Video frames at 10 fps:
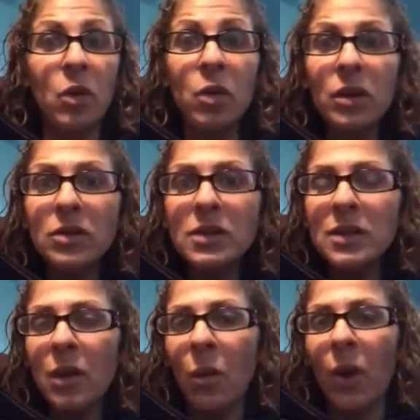
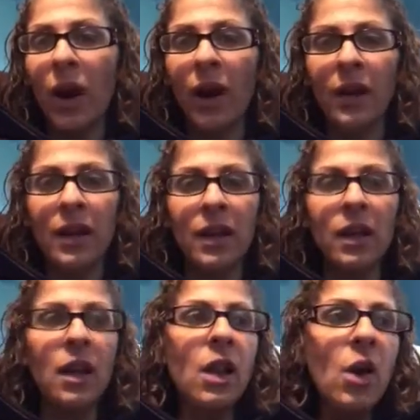quilts or
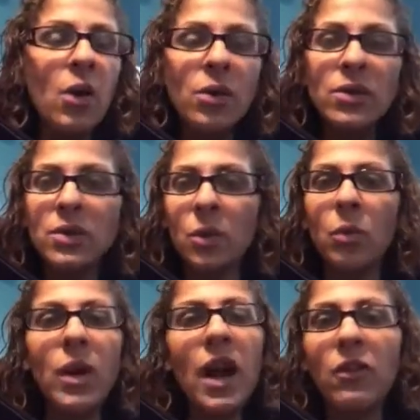clothes or
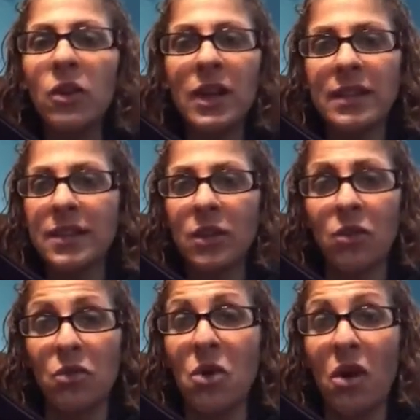whatever it is that
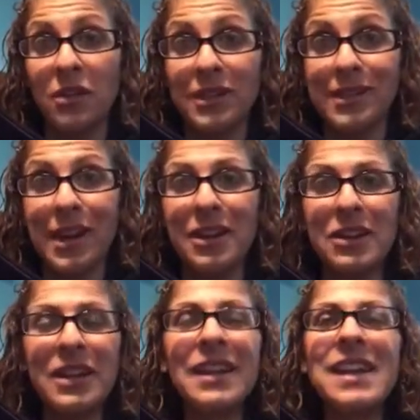your little heart
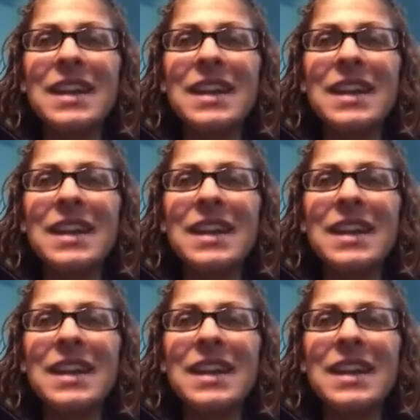desired.